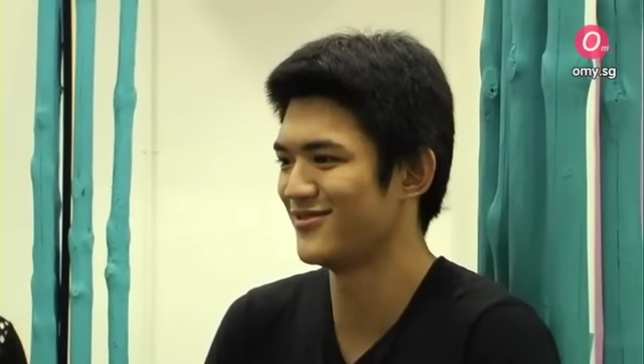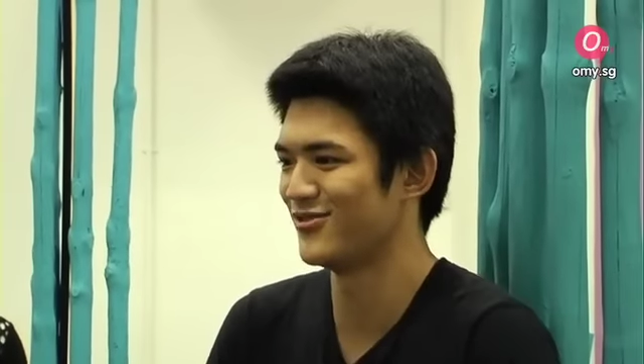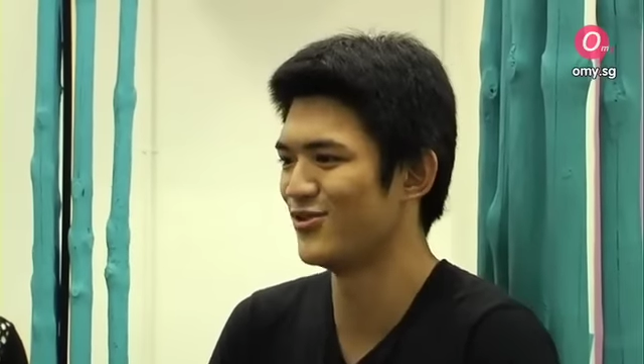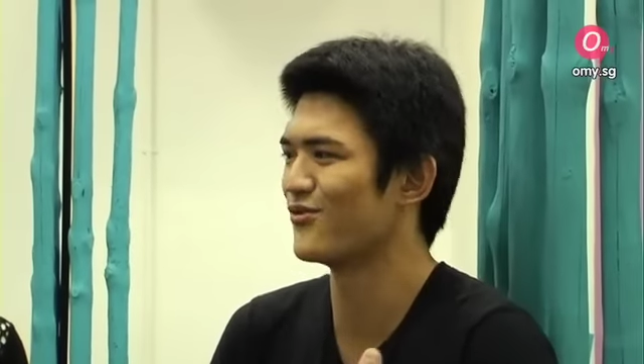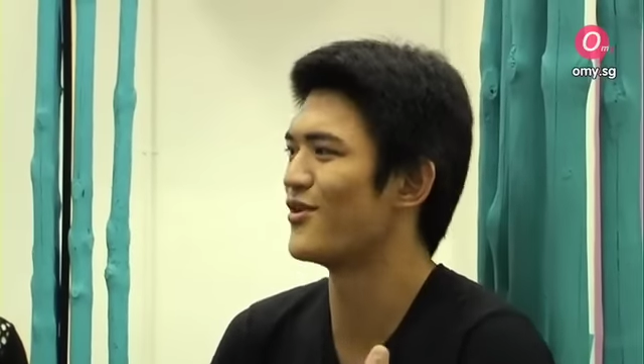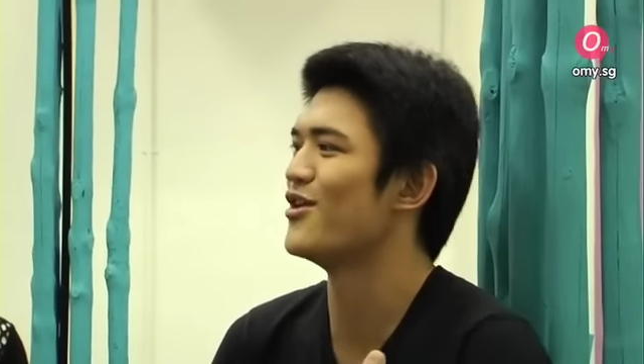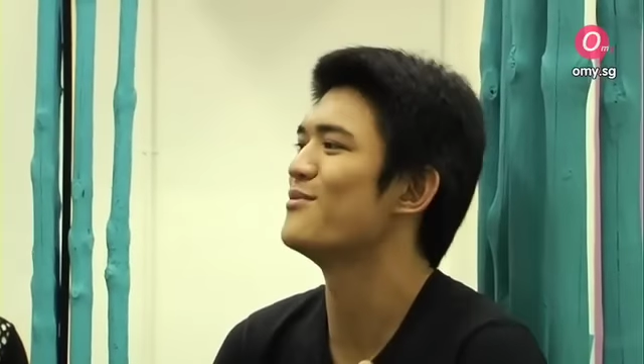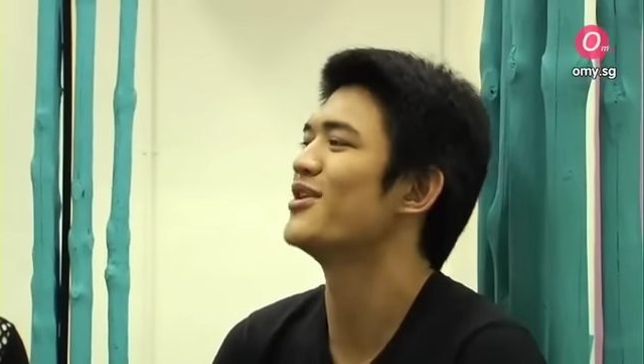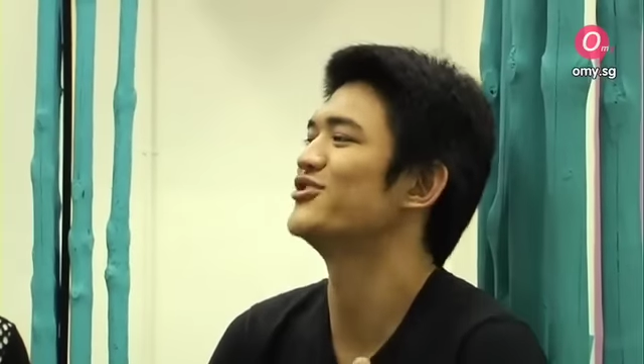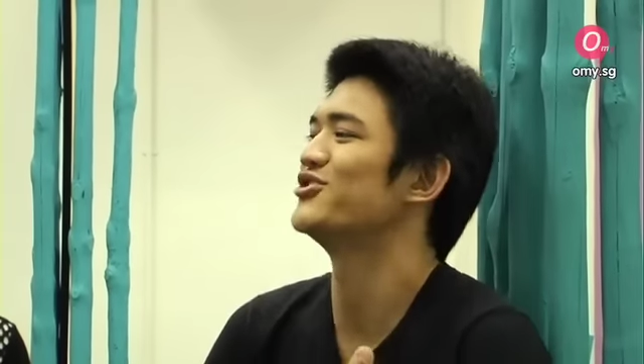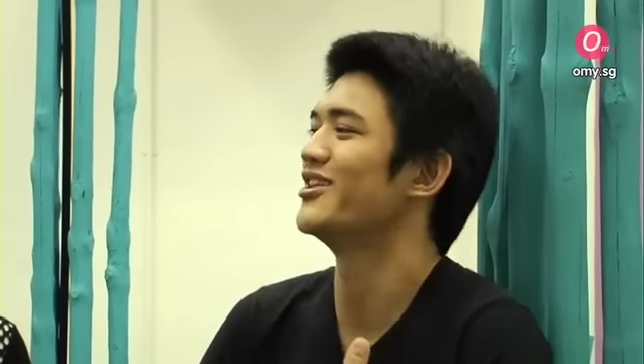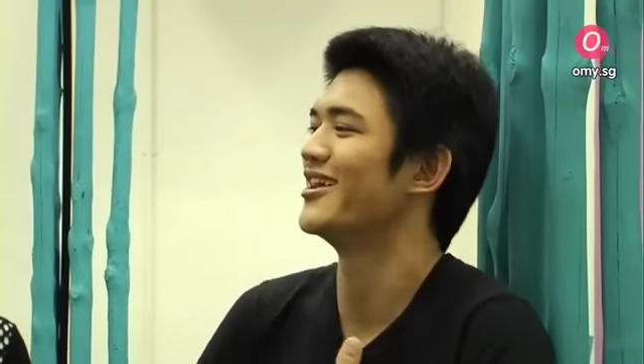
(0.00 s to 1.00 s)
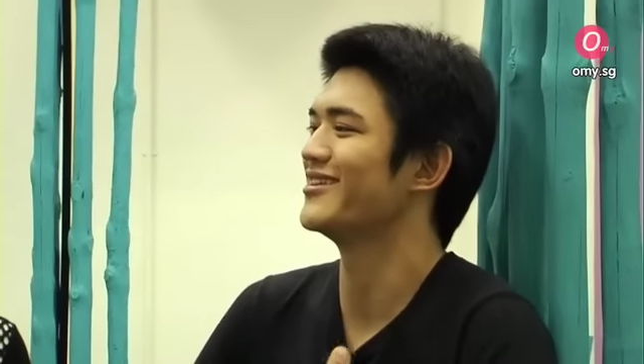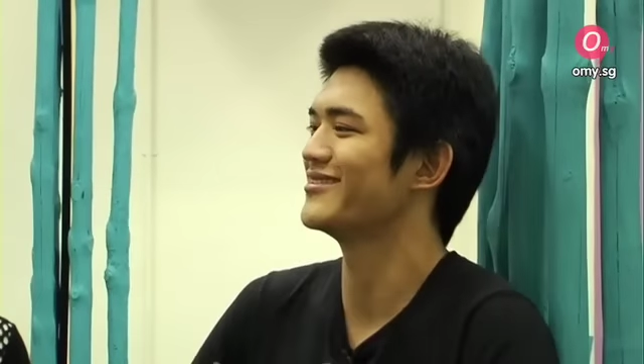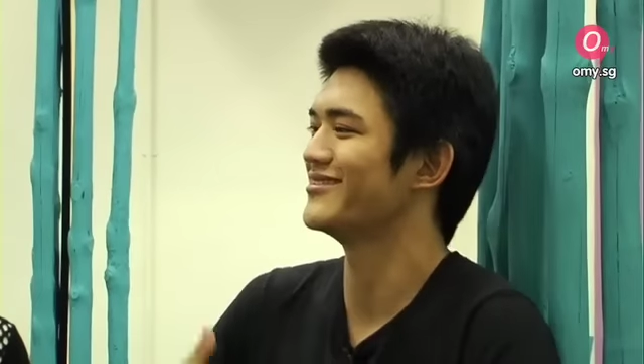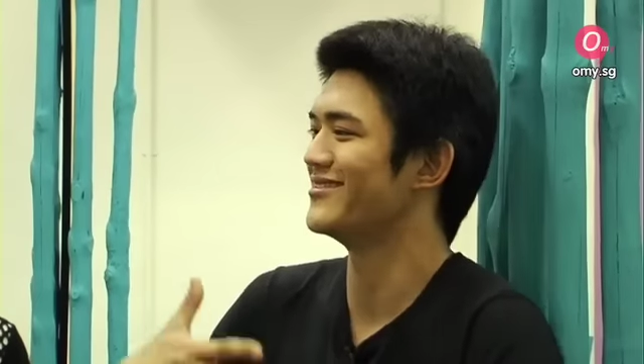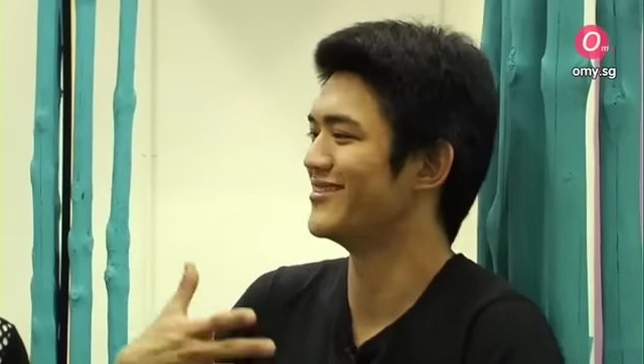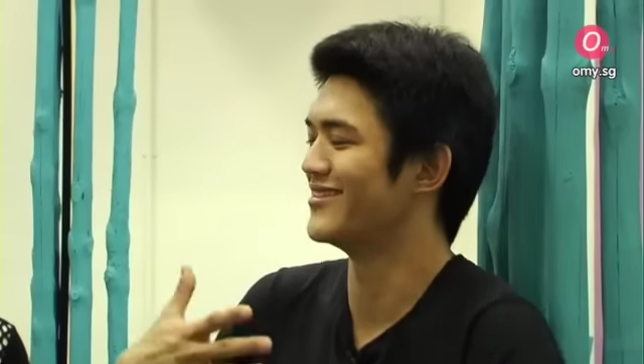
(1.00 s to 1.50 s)
look very much like,
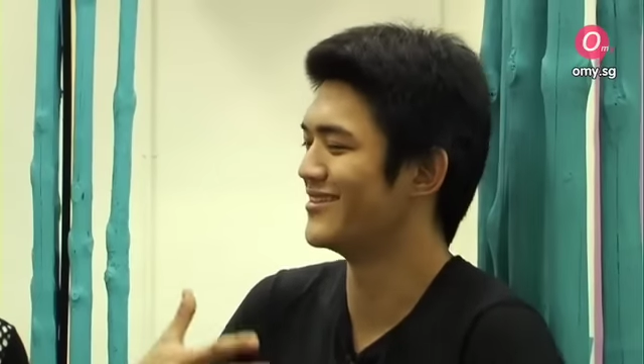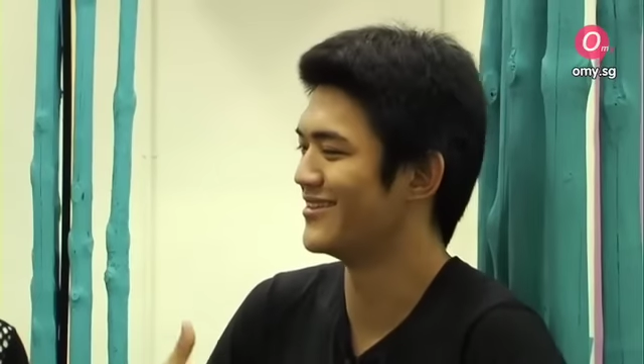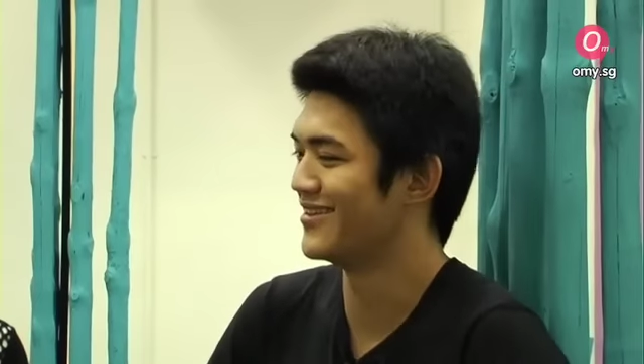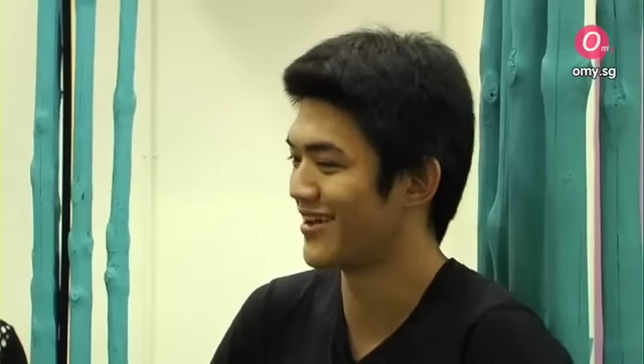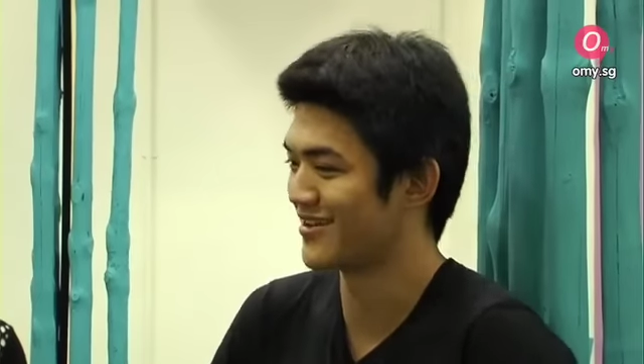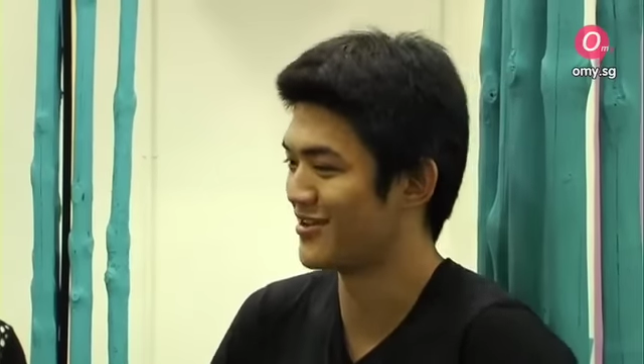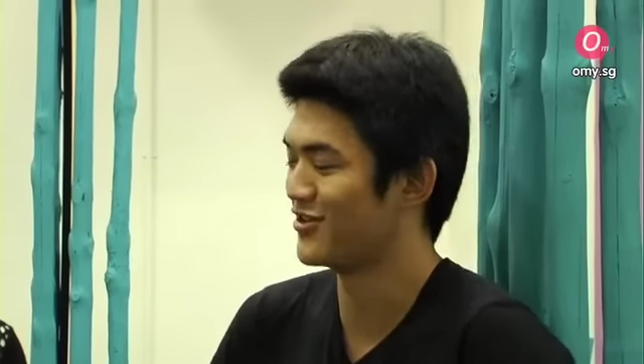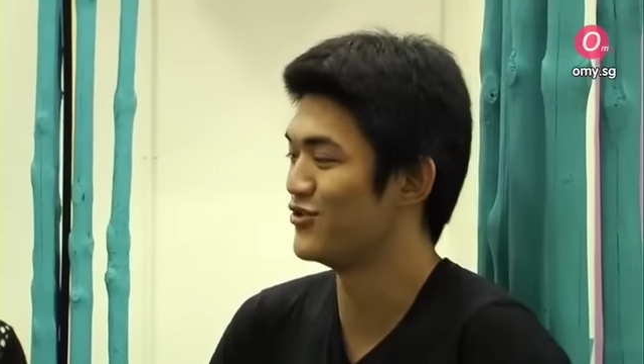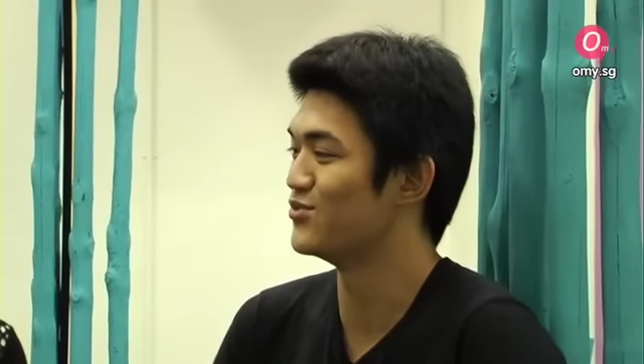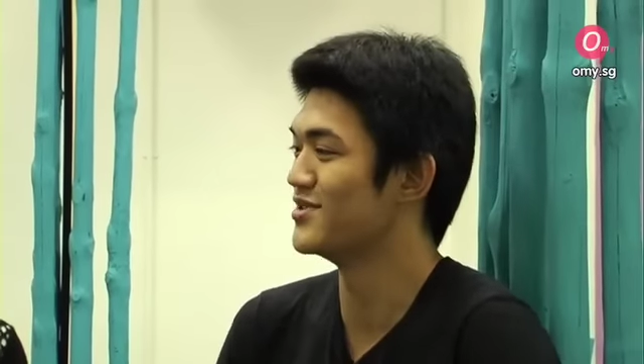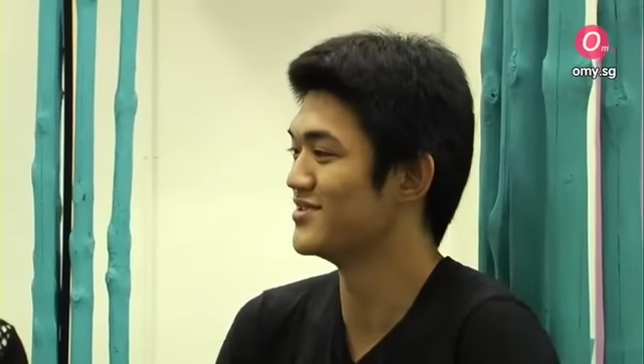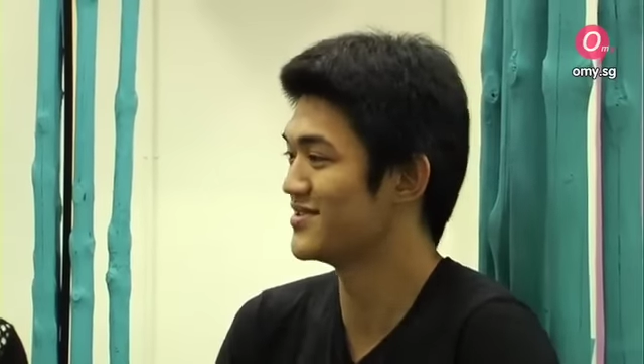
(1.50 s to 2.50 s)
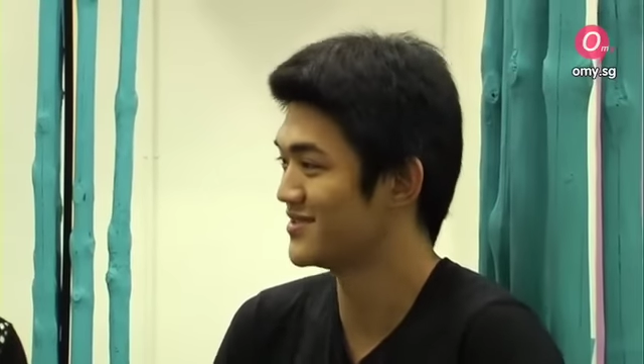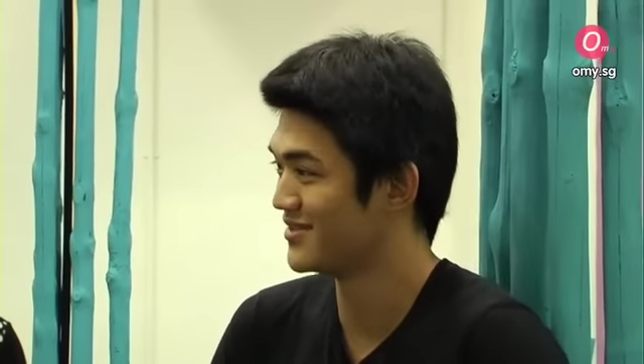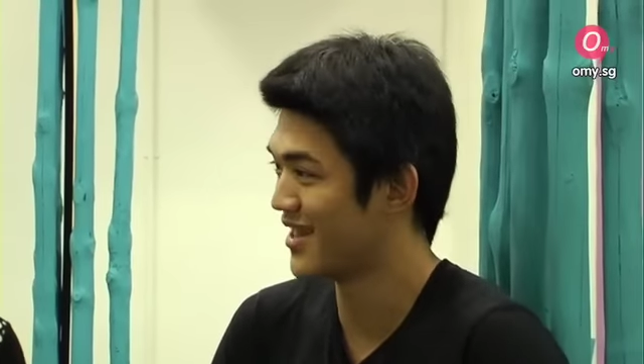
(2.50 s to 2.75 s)
uh, like a human's